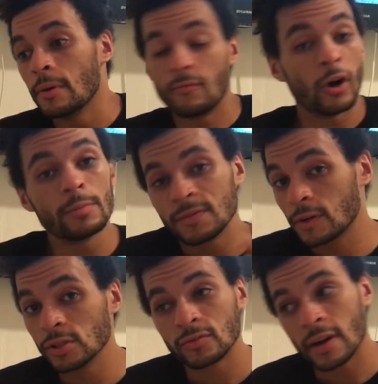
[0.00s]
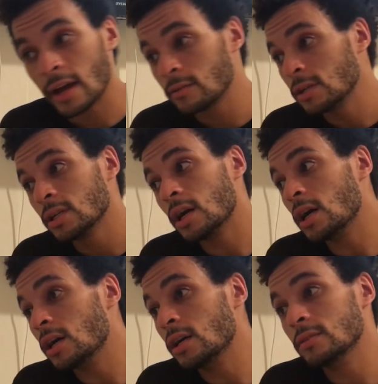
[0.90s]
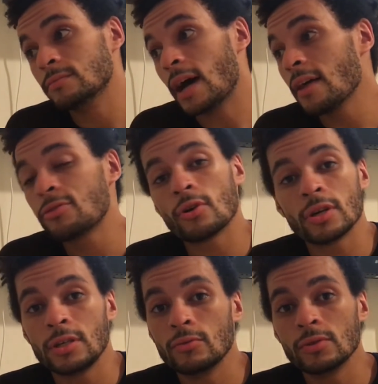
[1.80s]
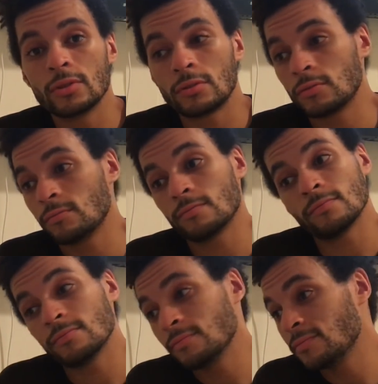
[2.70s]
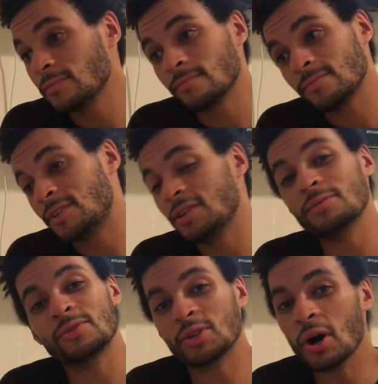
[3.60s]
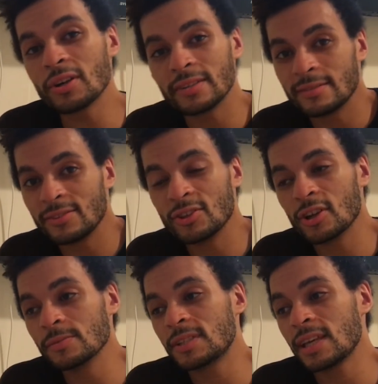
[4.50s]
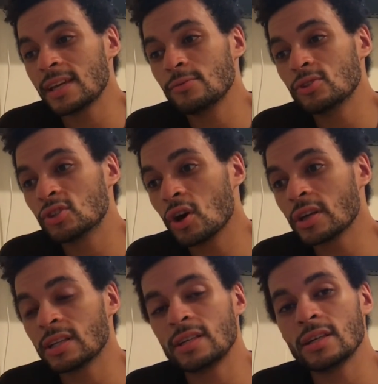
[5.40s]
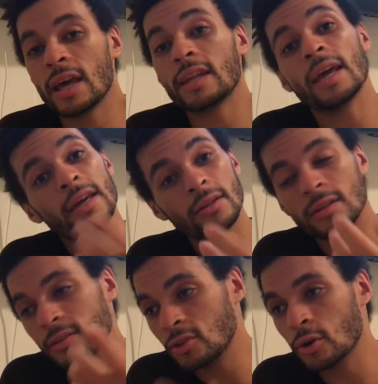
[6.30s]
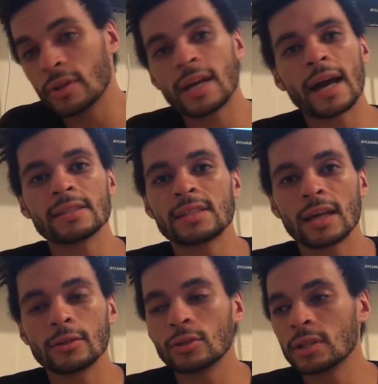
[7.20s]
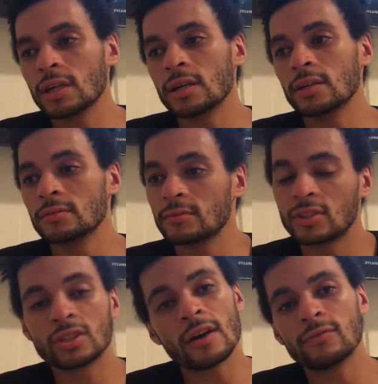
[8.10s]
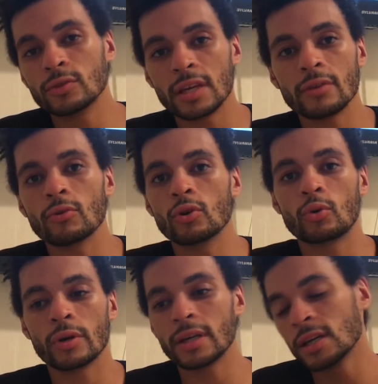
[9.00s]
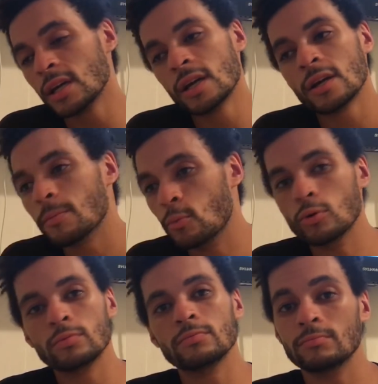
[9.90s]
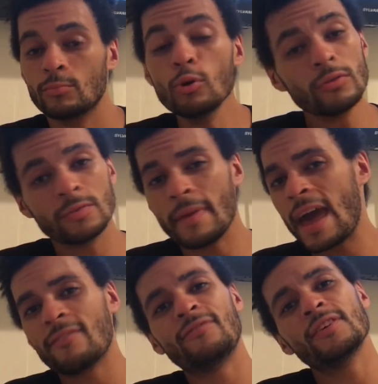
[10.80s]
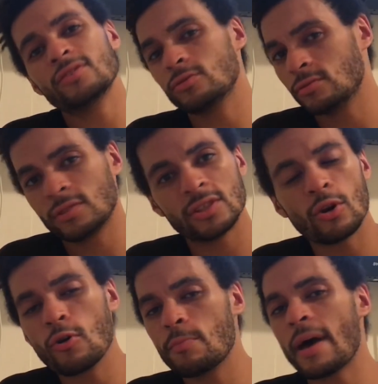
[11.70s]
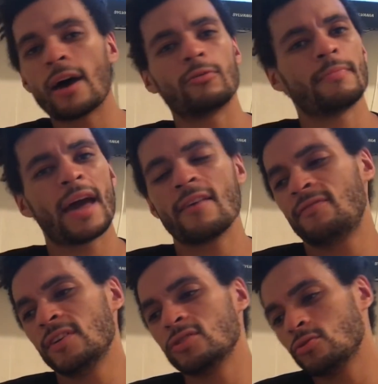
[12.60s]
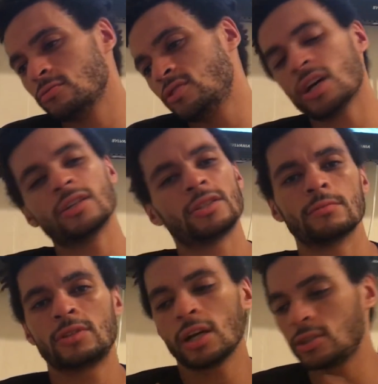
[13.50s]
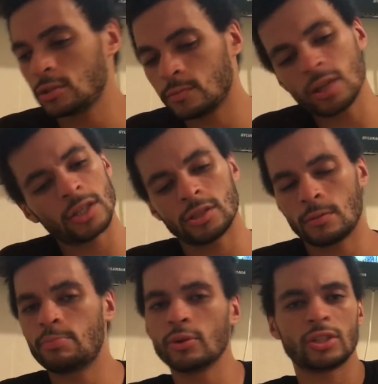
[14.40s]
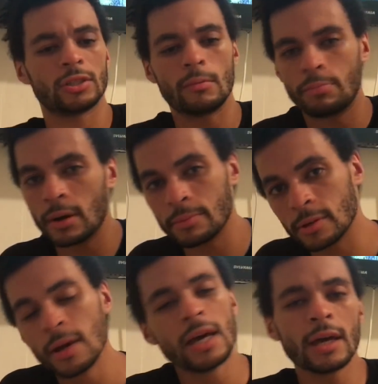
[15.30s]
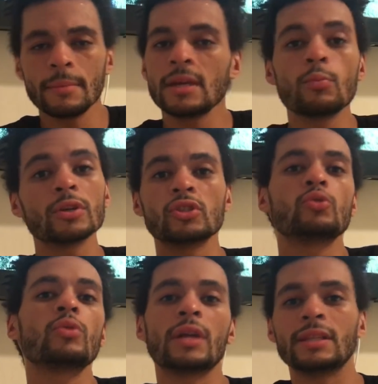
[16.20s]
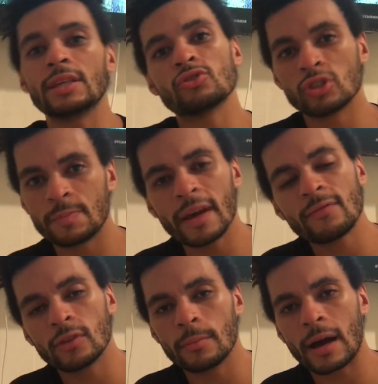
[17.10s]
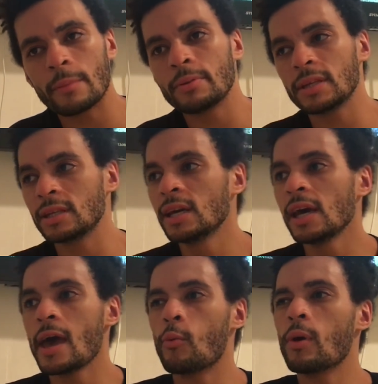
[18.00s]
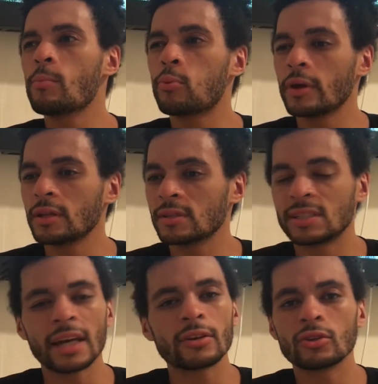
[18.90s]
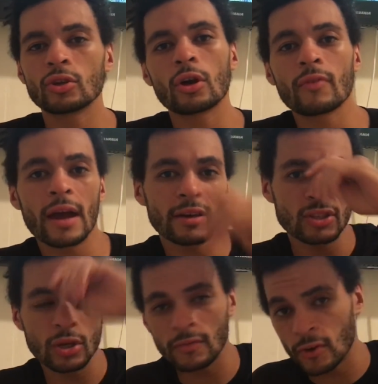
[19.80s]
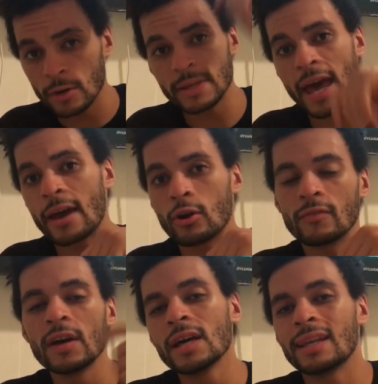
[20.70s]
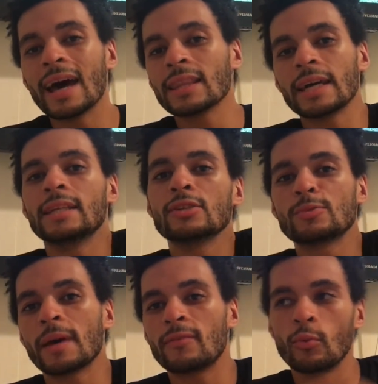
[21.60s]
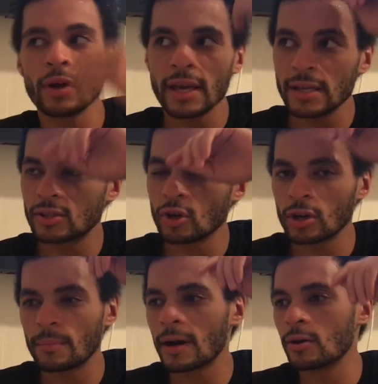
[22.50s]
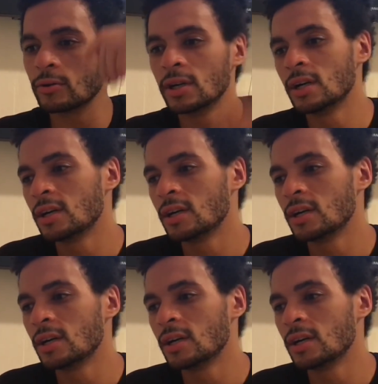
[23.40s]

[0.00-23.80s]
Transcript: Verb's first round, I thought he was talking, you know what I'm saying? He was talking. And you know, they got into that little scuffle thing real quick. Mook was mad physical this whole battle, mad physical, touching him, pushing him, bumping him. I mean, he wasn't doing nothing disrespectful in my opinion. At one point, second or third round, he took Verb's hat off, not in like a disrespectful way, talking about